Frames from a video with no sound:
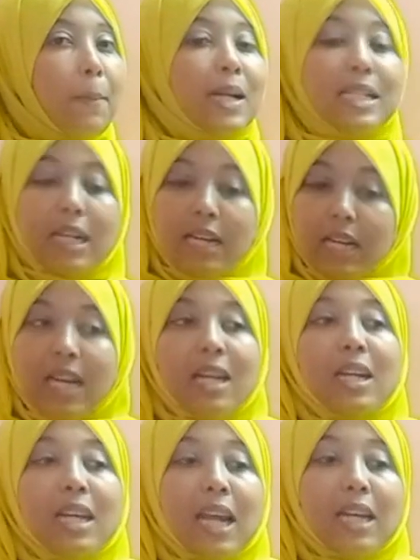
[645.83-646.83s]
But in
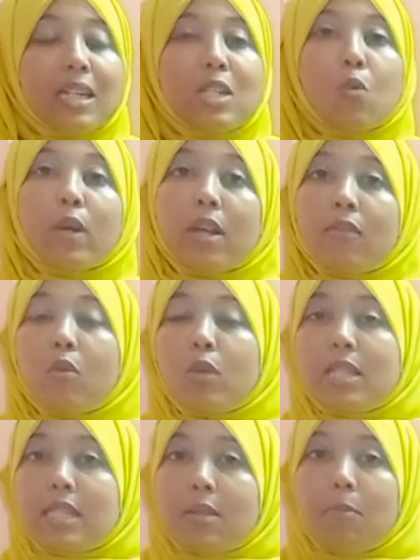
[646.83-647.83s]
reality, whenever
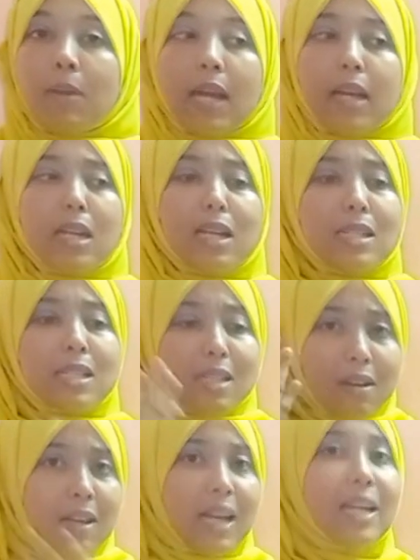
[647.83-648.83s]
we see blood,
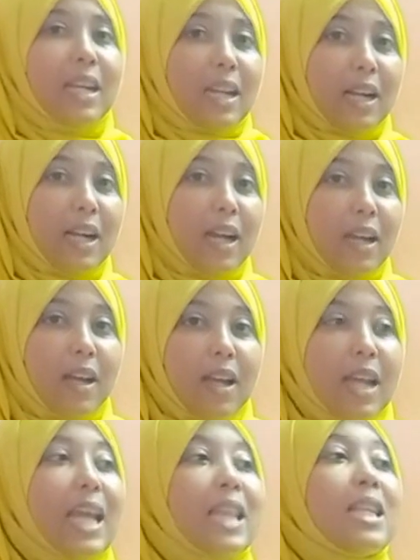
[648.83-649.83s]
it's red in
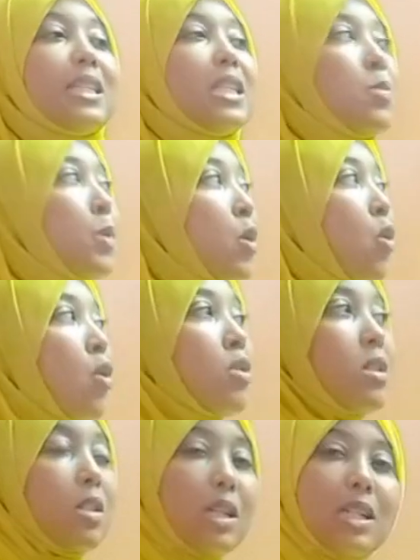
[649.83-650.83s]
color. And this is
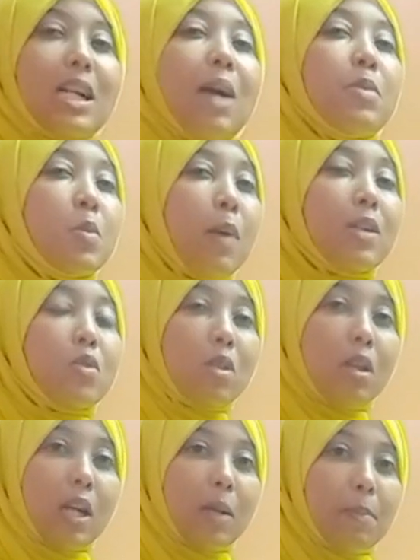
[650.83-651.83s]
because it comes back
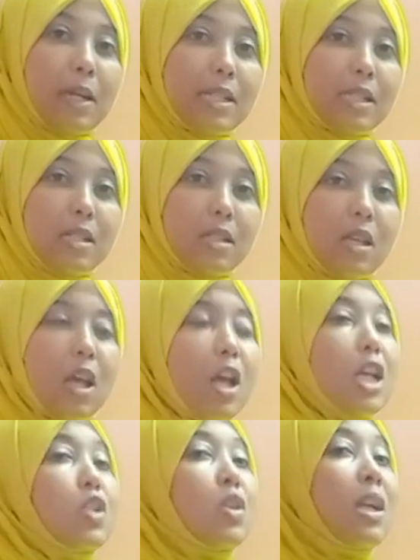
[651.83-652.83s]
to the red blood cells.
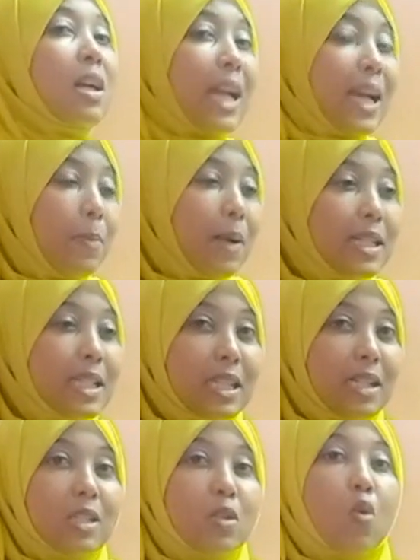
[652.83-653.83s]
So the red blood
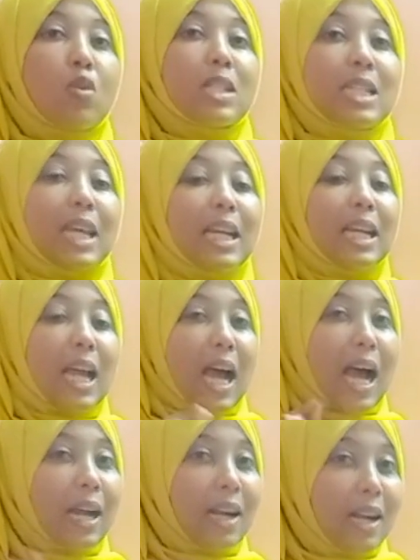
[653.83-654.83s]
cells
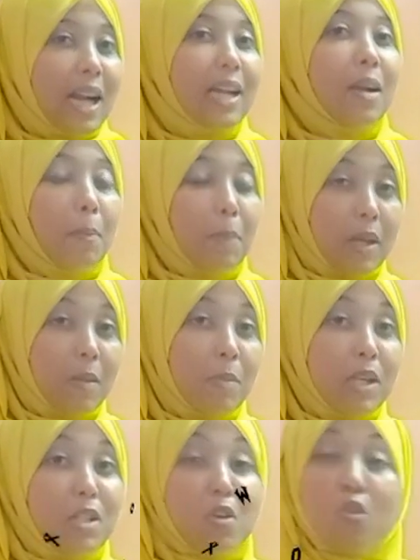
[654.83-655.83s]
contain a red
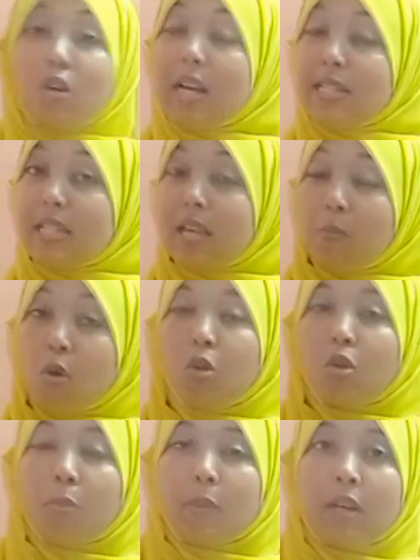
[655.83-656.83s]
pigment known as
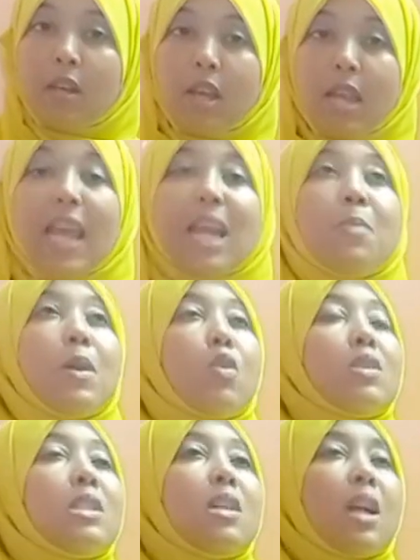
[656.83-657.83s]
hemoglobin. And
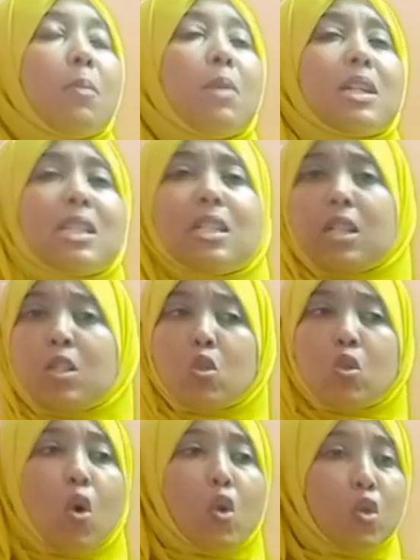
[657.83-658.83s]
because the red blood cells are
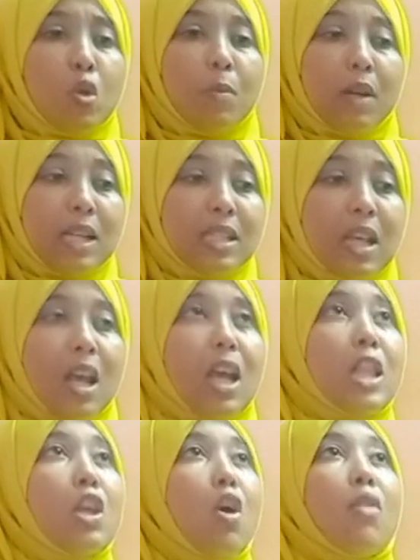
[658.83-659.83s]
so numerous,
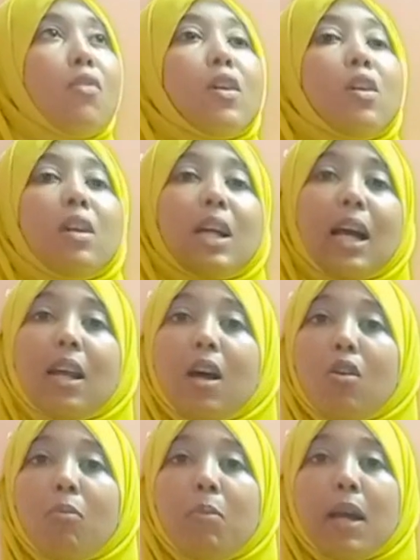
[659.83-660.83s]
the overall
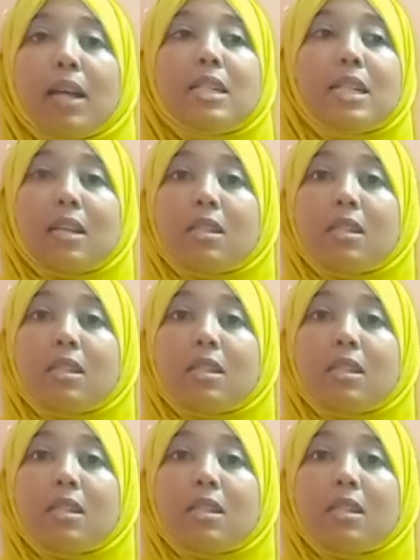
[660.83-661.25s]
color of blood